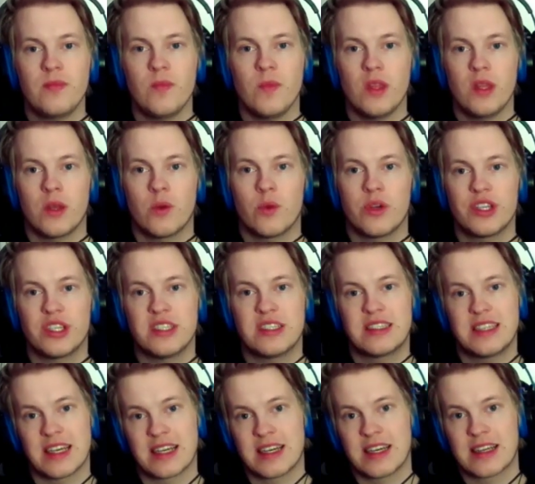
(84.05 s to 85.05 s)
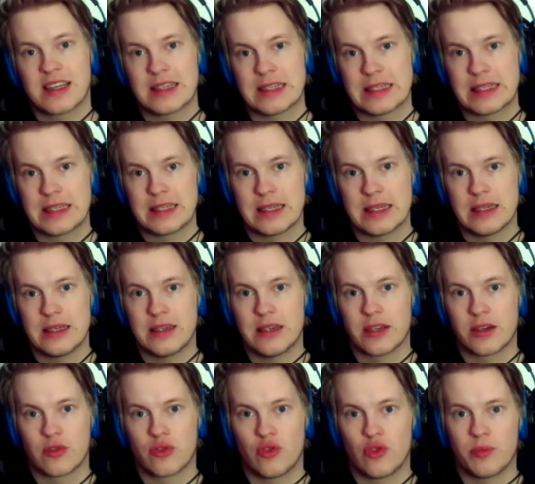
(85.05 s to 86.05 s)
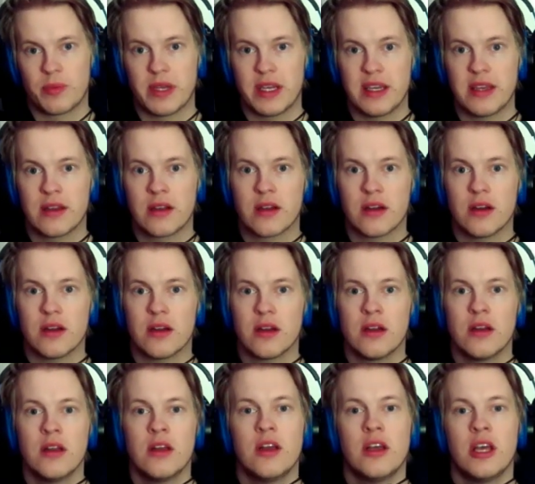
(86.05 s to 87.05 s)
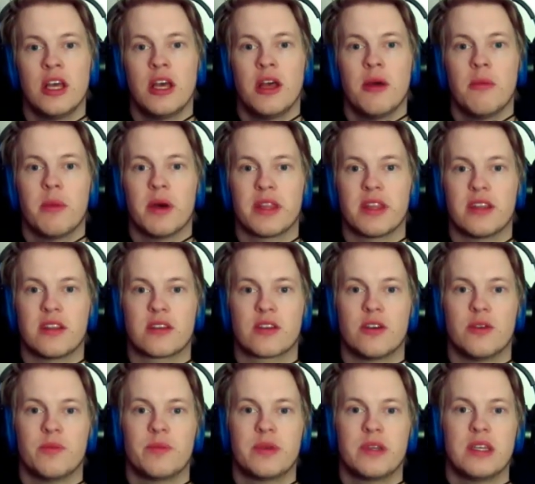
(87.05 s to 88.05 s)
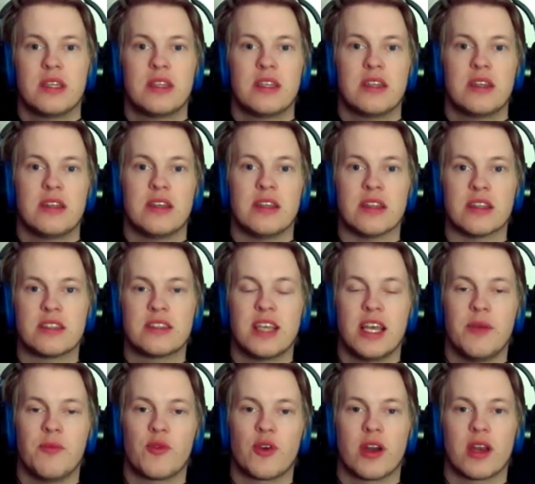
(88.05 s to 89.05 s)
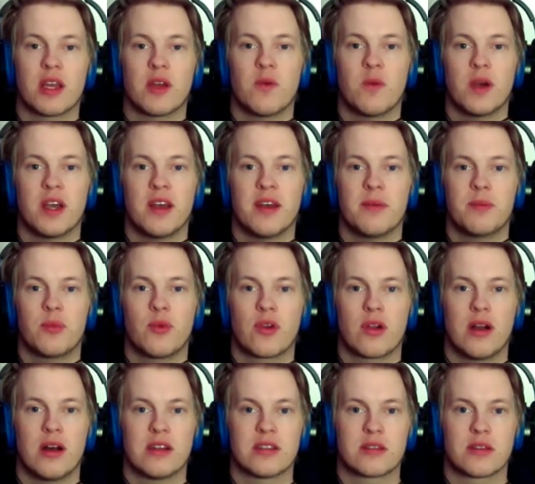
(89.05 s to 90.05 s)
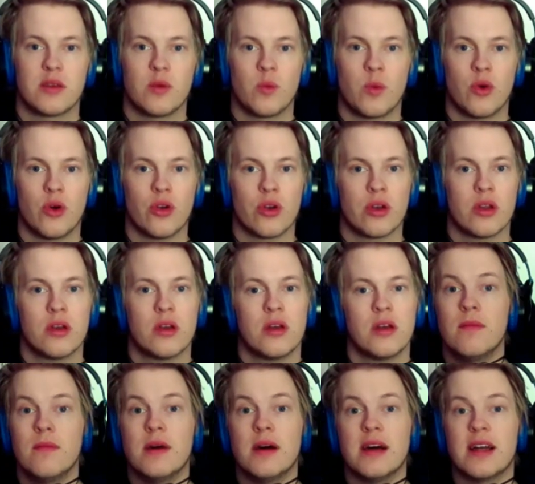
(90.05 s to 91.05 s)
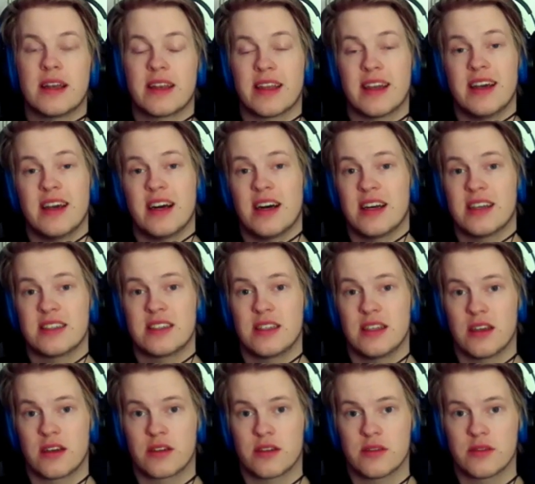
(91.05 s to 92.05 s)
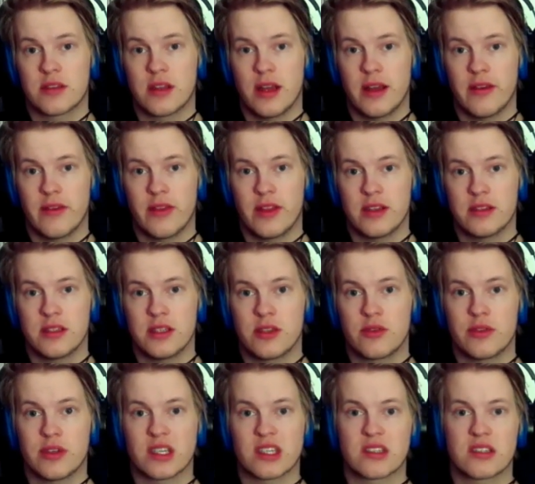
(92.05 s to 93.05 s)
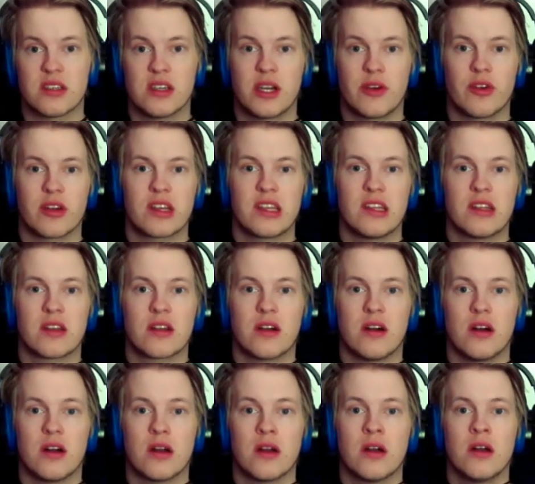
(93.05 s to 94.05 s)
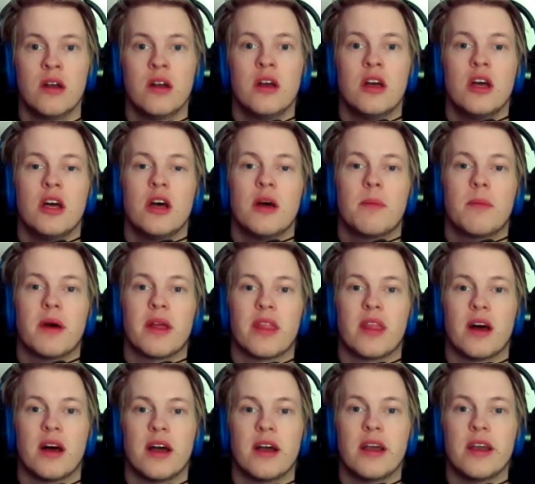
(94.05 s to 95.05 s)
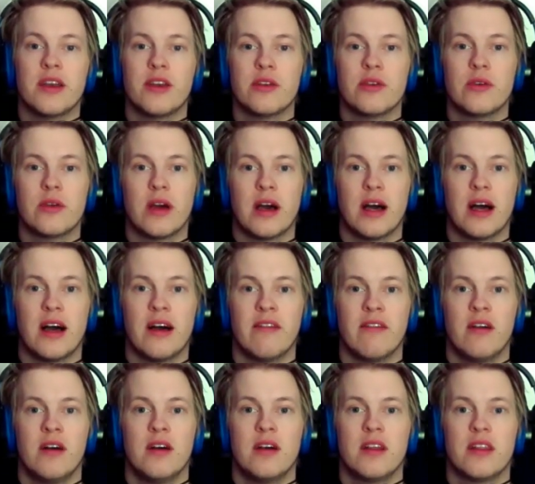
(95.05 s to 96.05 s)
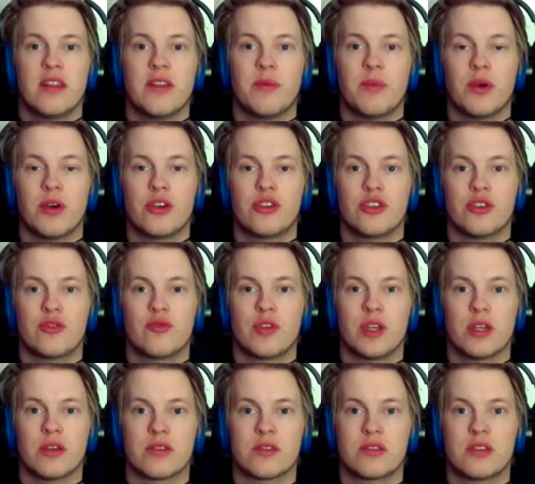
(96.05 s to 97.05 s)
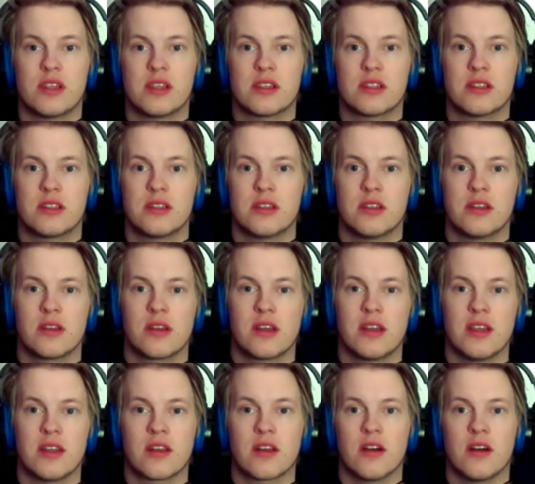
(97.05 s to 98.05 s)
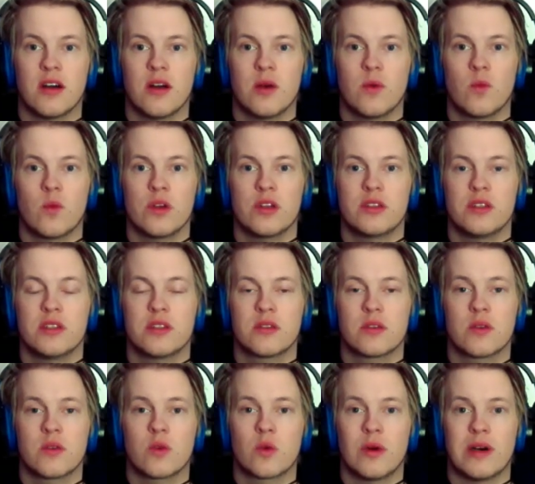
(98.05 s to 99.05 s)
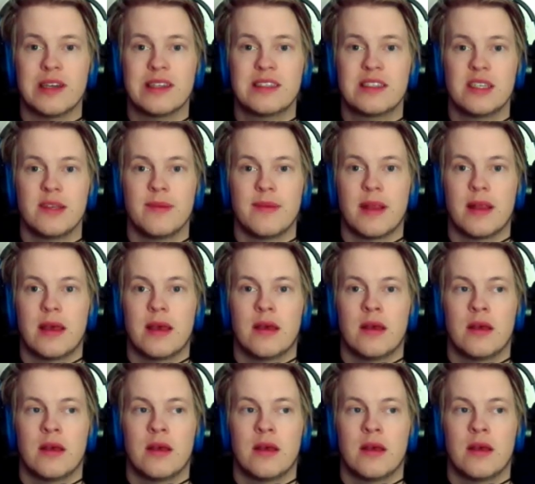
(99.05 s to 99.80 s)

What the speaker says: which is technically a Group A car, but it competed in the same rally where Bugalski won. And yeah, I still don't have the Citroën Xara kit car, but I do have the Peugeot 306 kit car, which is quite similar